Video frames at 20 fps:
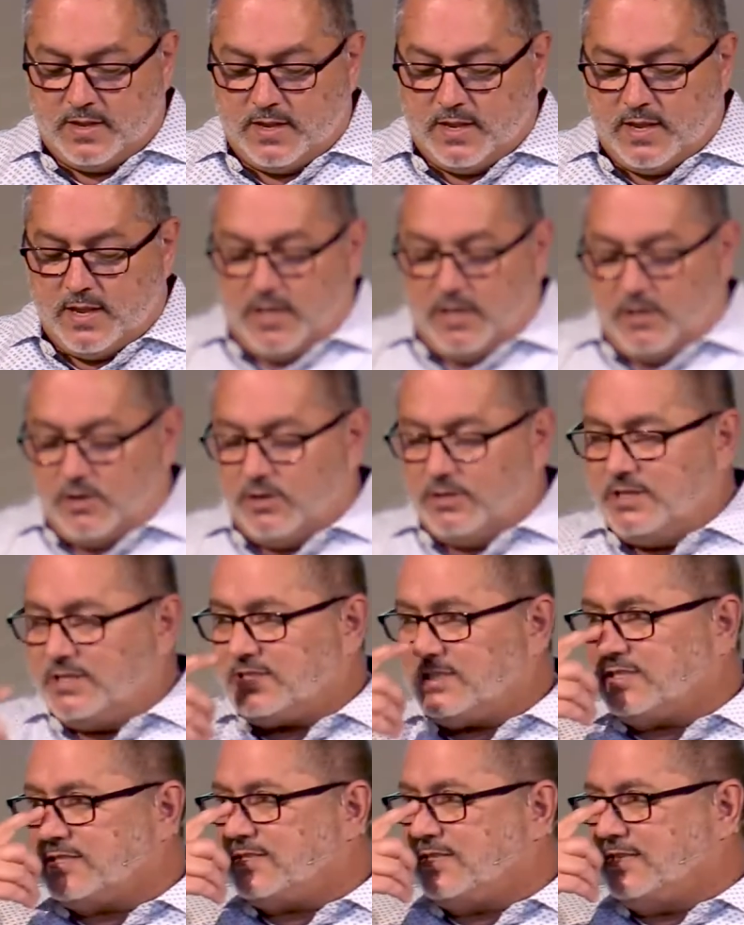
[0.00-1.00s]
You know, and this
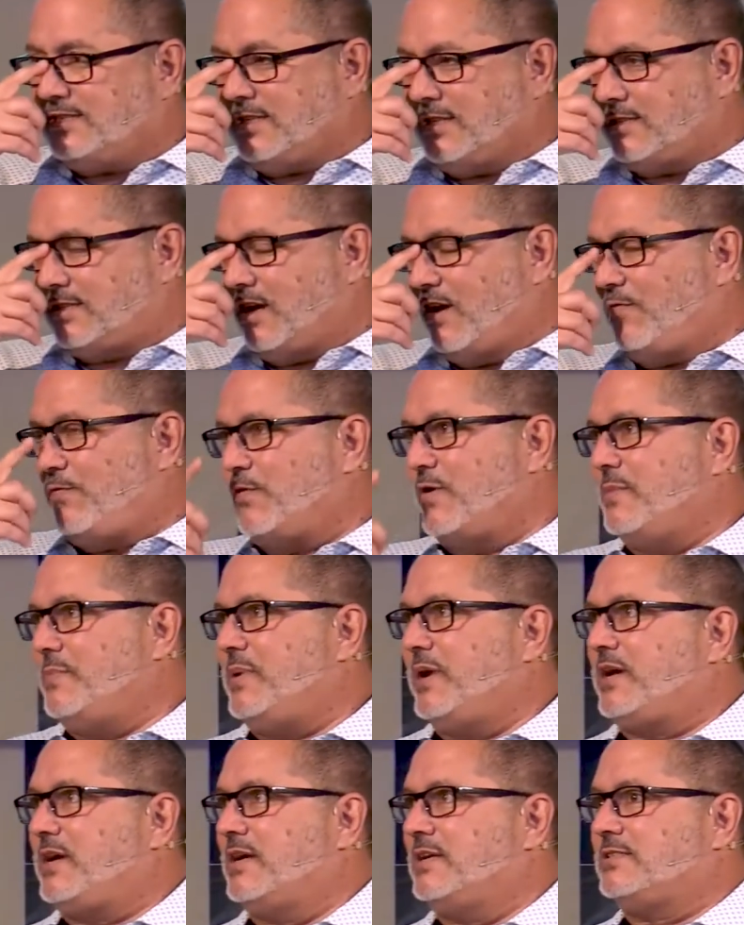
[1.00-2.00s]
is a tough one
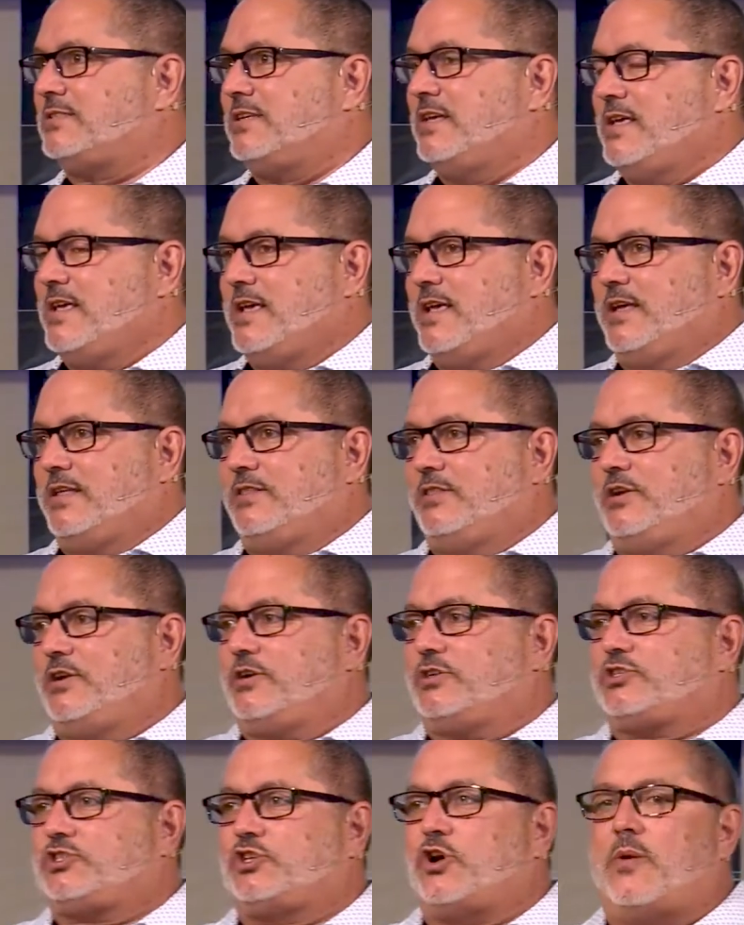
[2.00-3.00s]
because there are
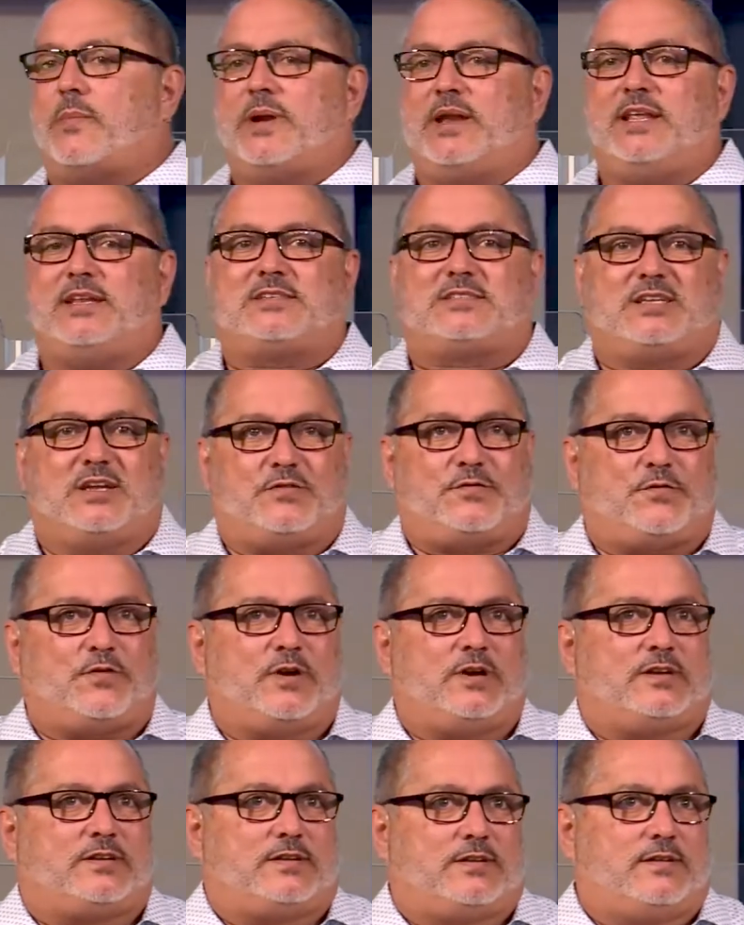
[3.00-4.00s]
so many
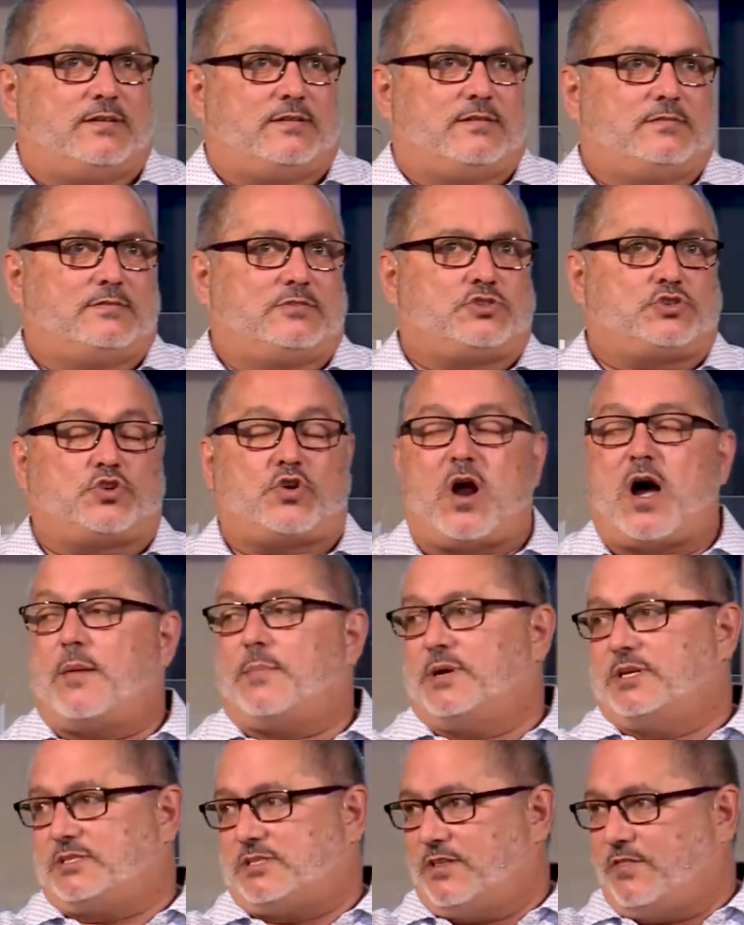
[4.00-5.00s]
different
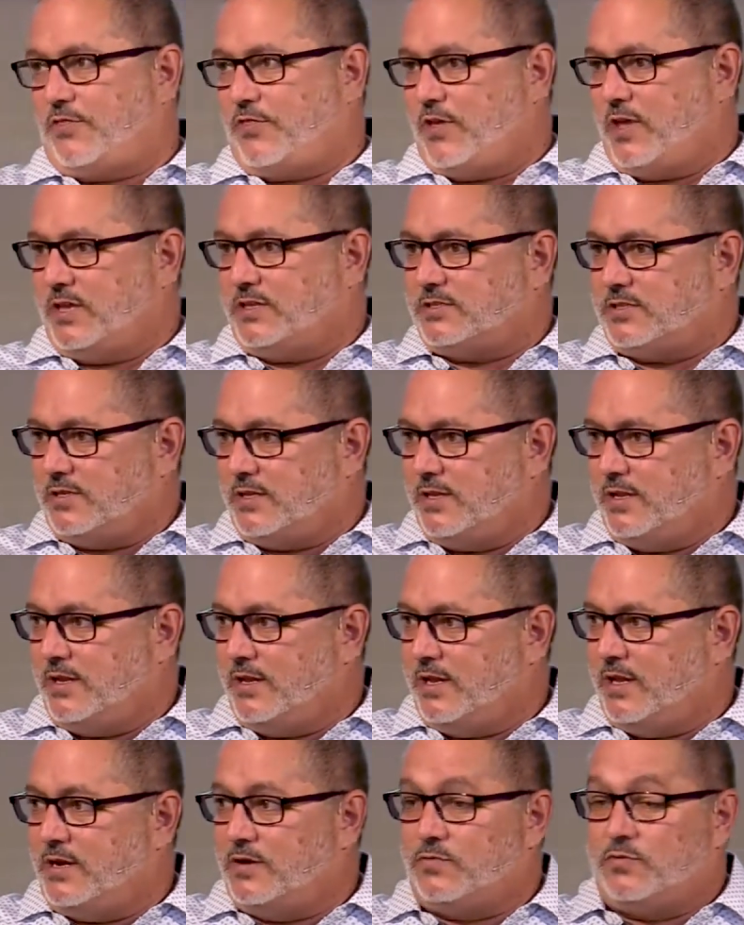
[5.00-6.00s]
traumas and things
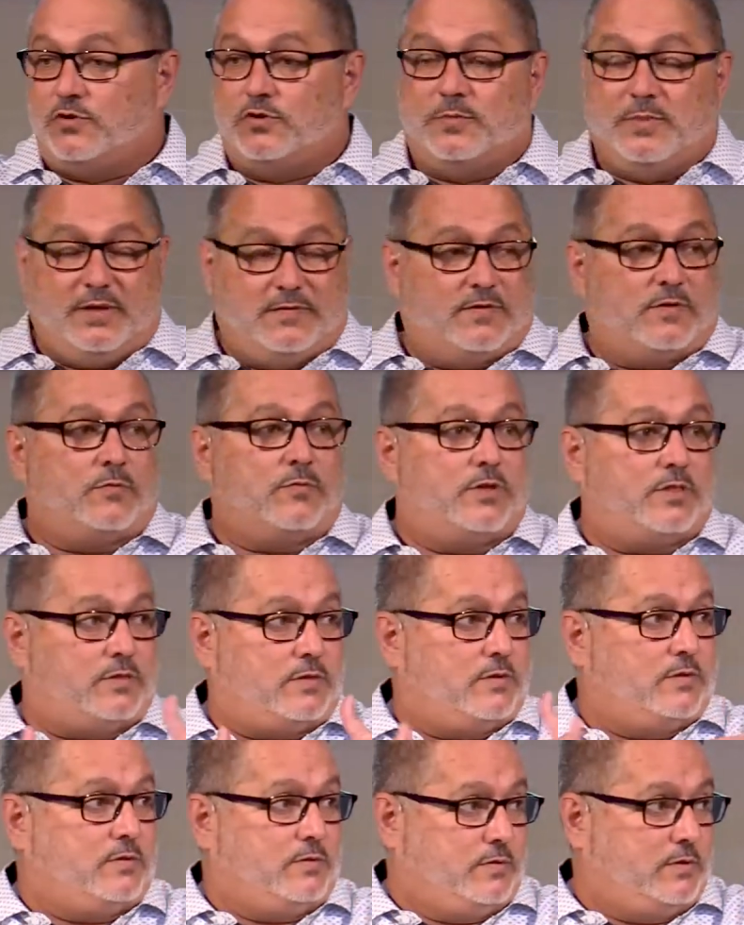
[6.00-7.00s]
in a room, even with,
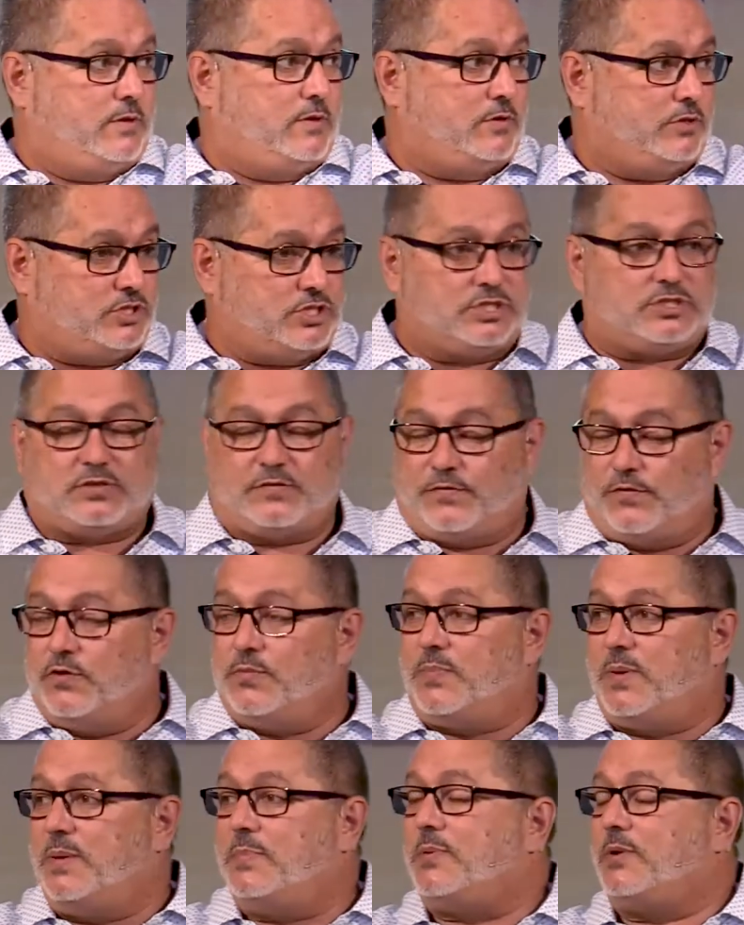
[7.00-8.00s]
you know, just a few
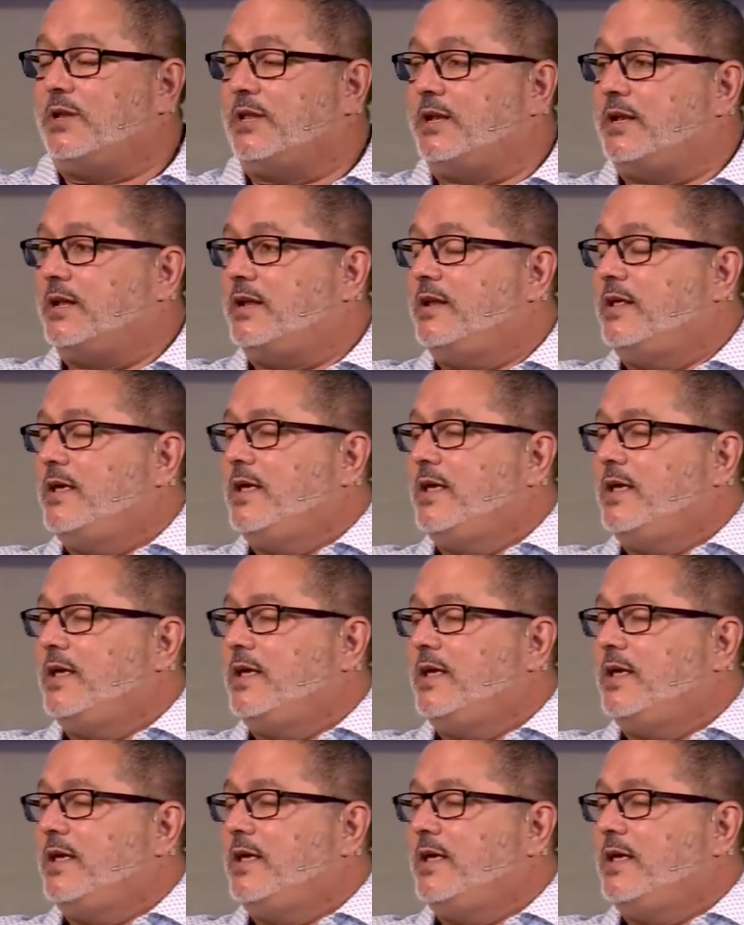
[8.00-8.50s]
people in it.